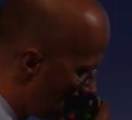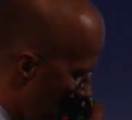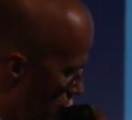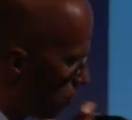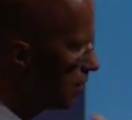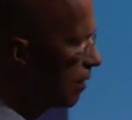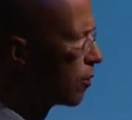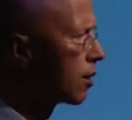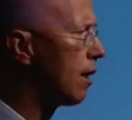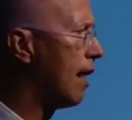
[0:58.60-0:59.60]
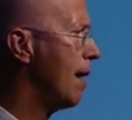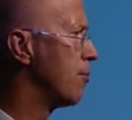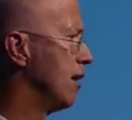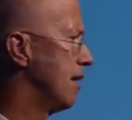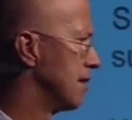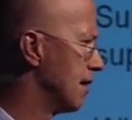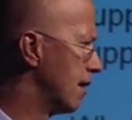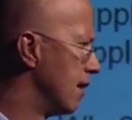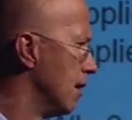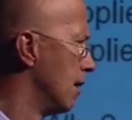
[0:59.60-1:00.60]
thought they were collaborating
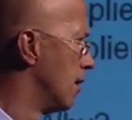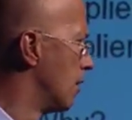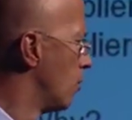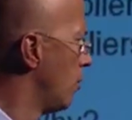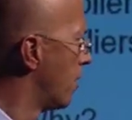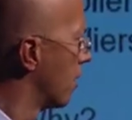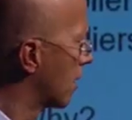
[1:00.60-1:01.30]
with their